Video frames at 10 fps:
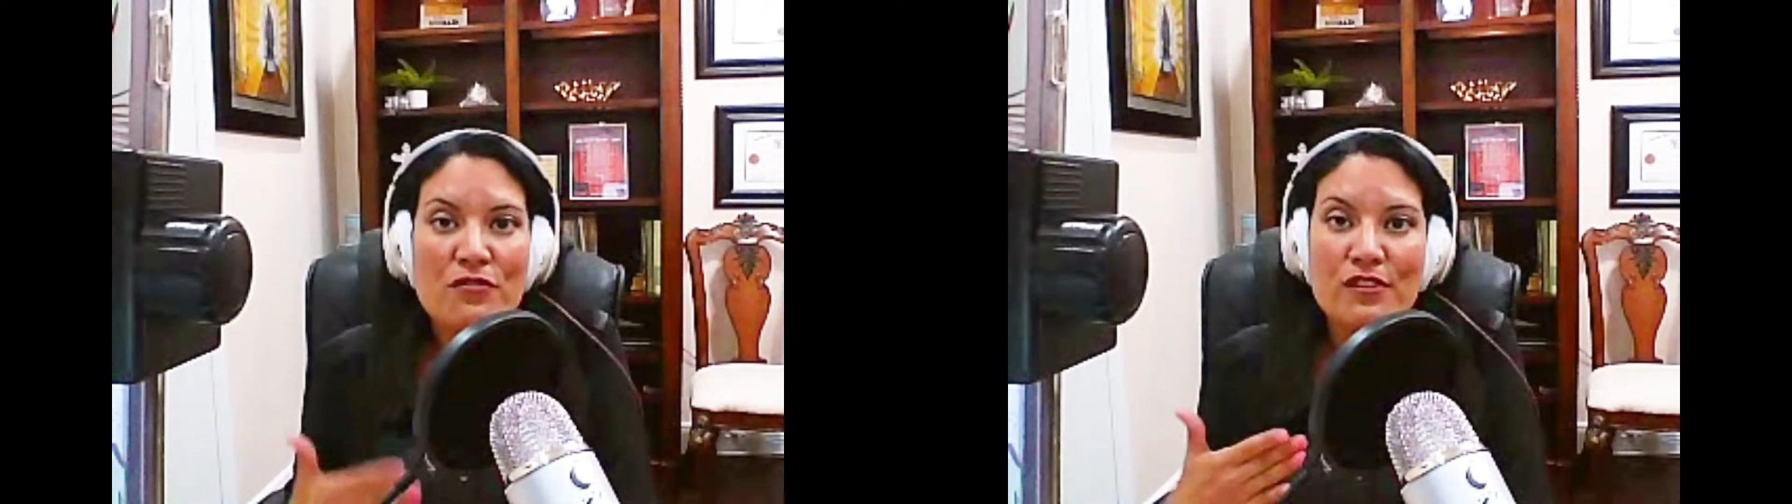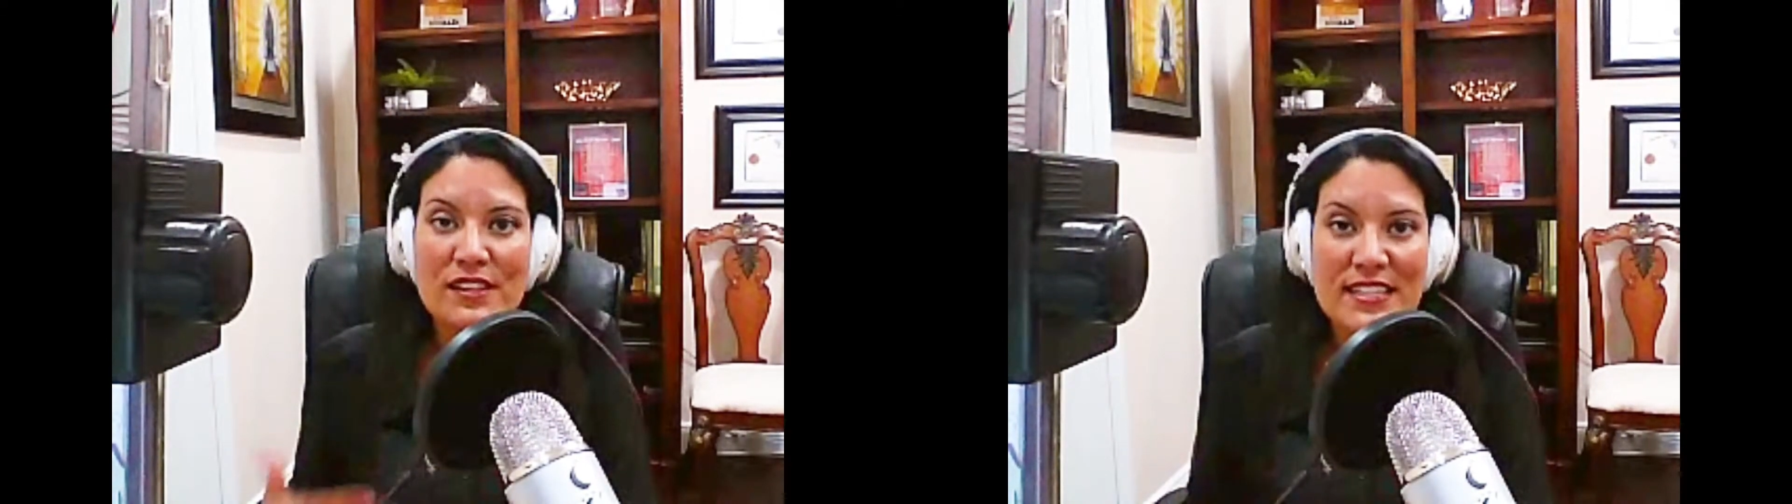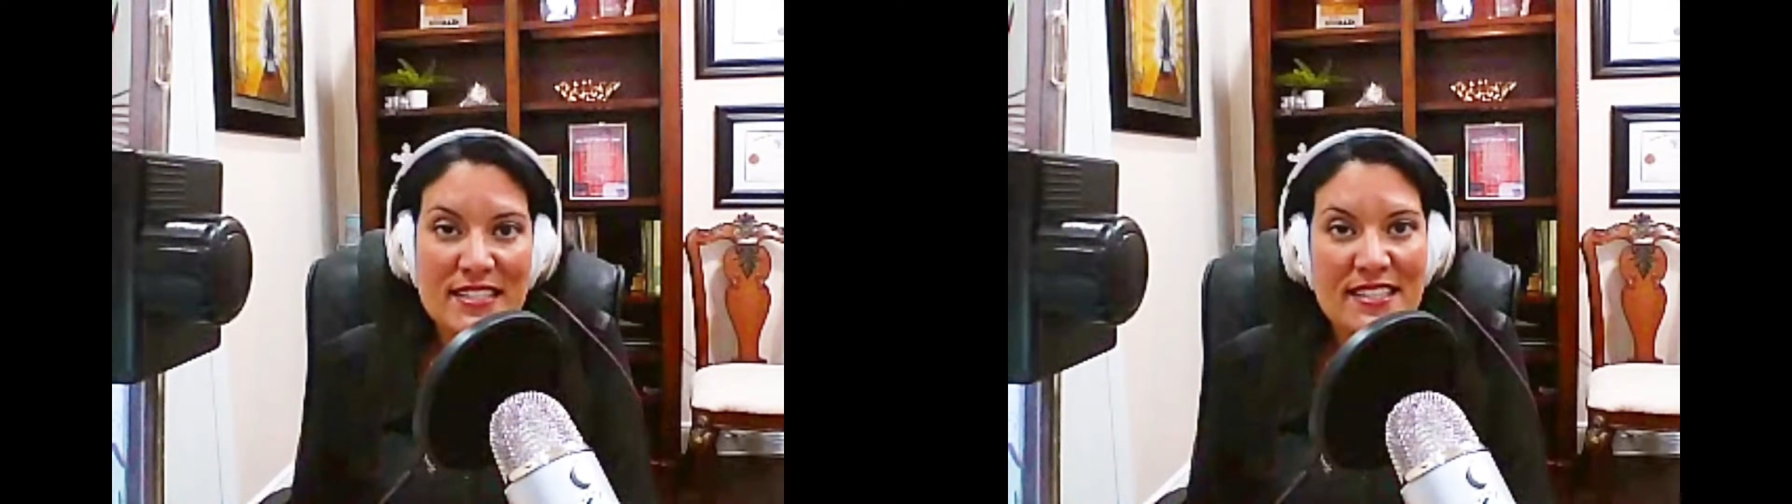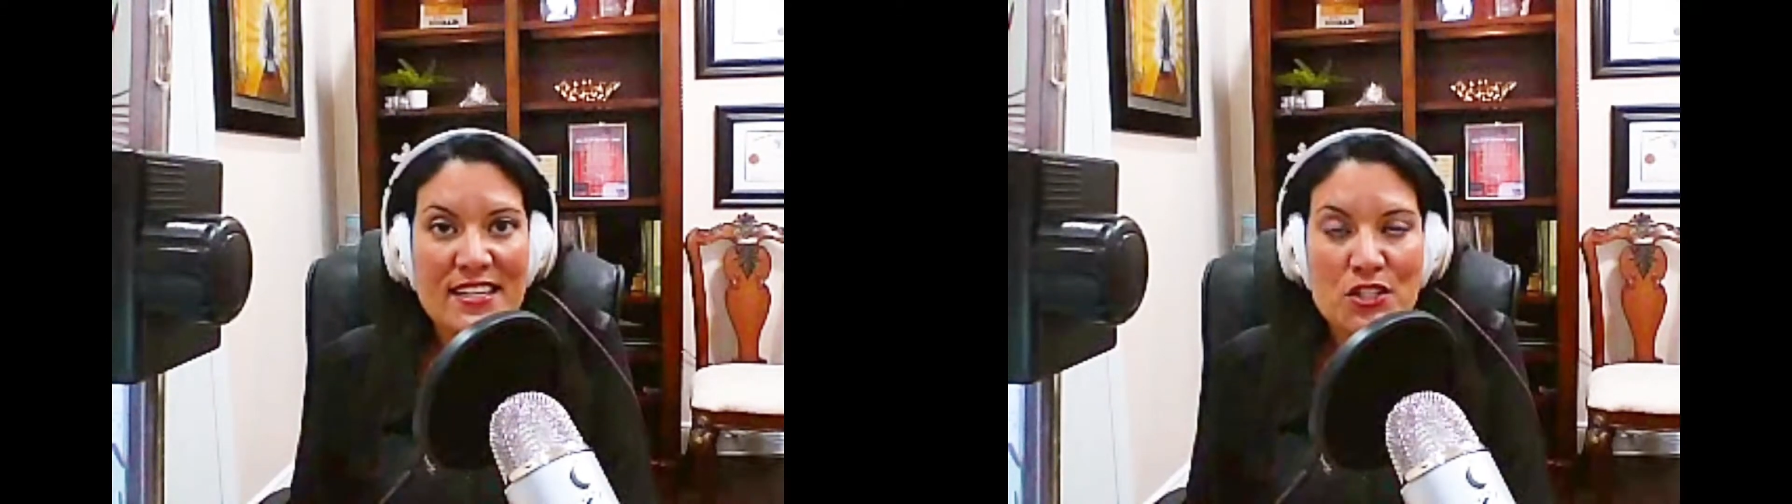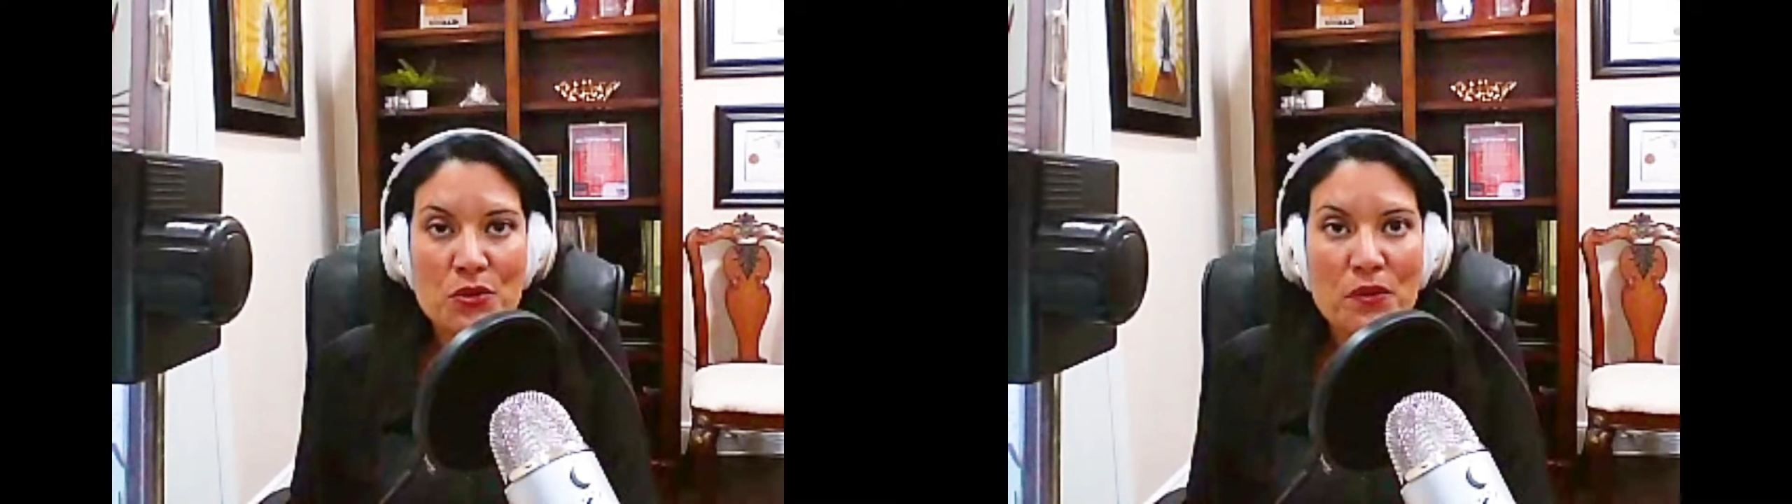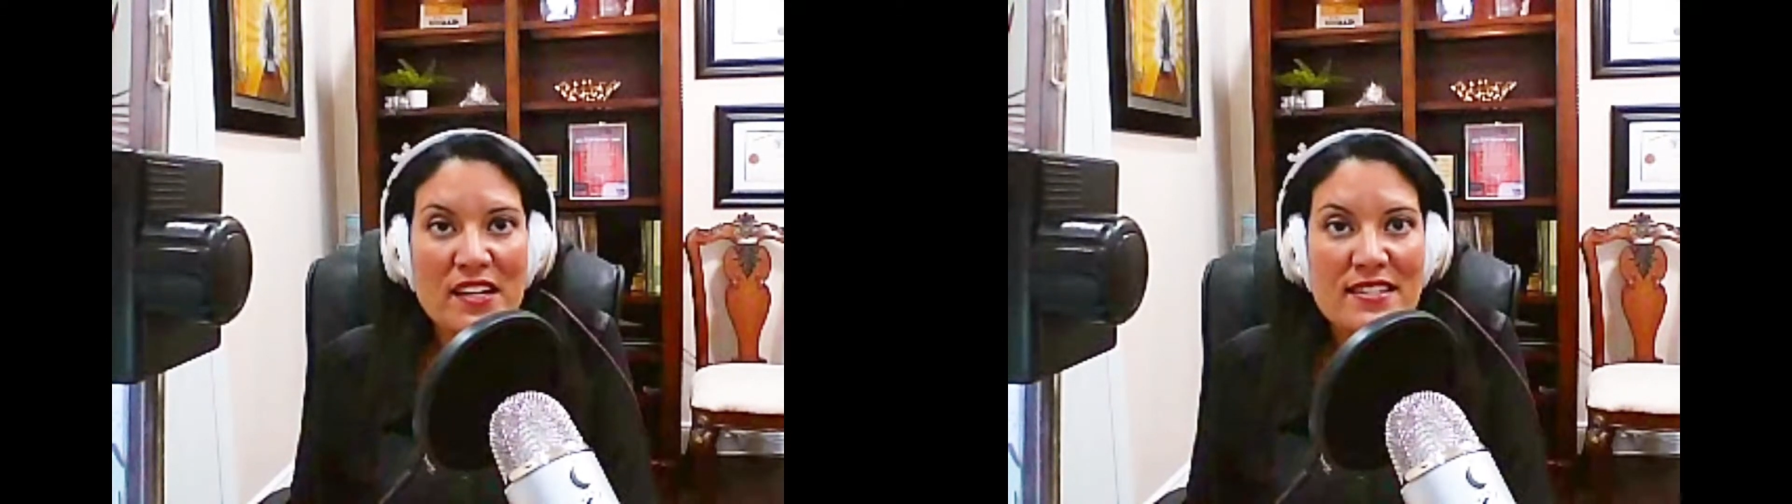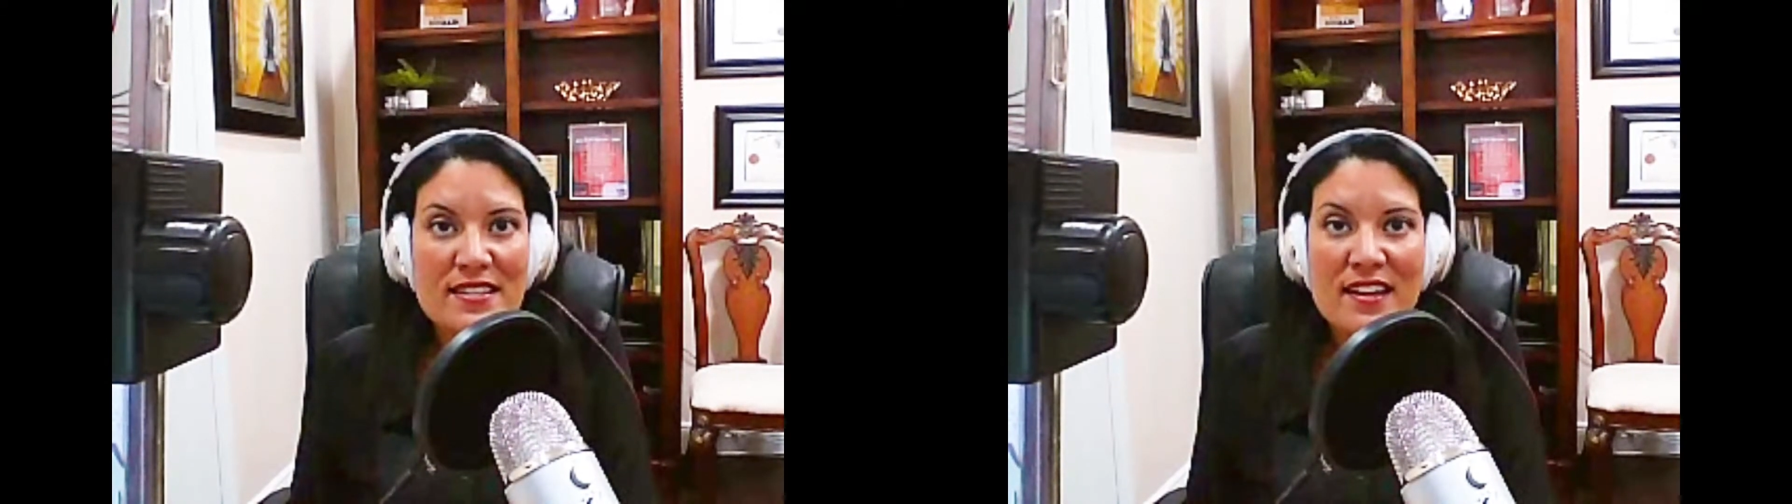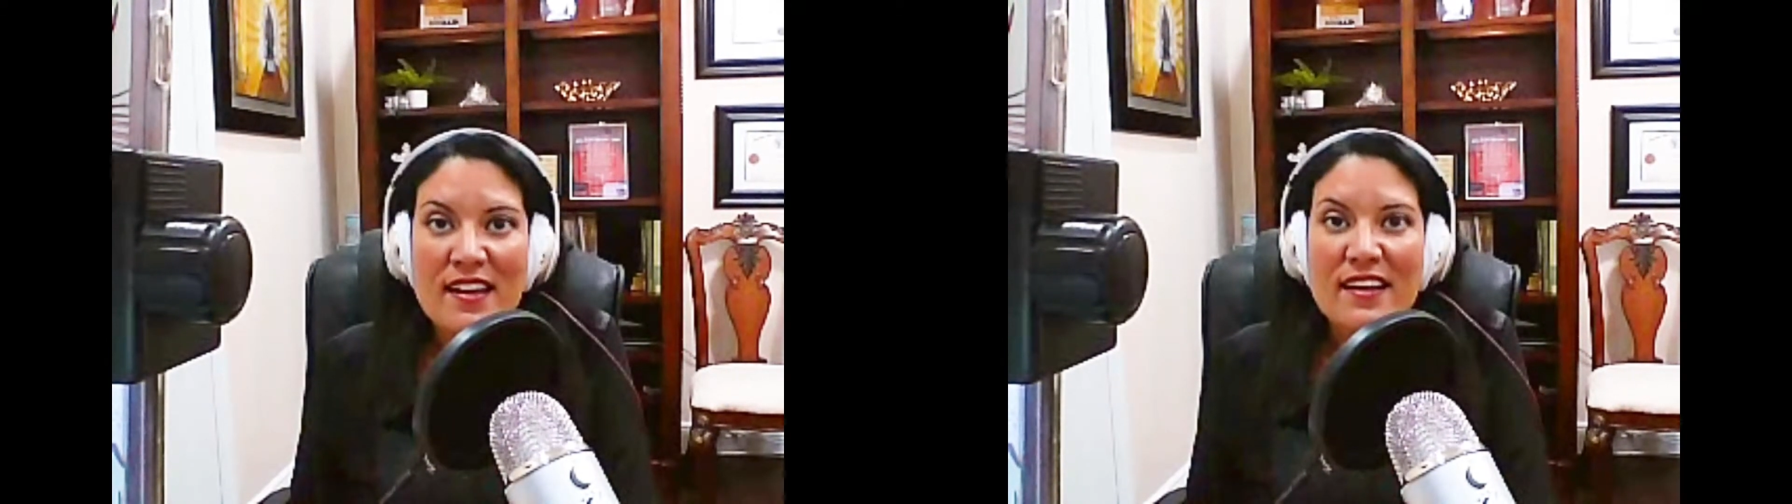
for listening to us.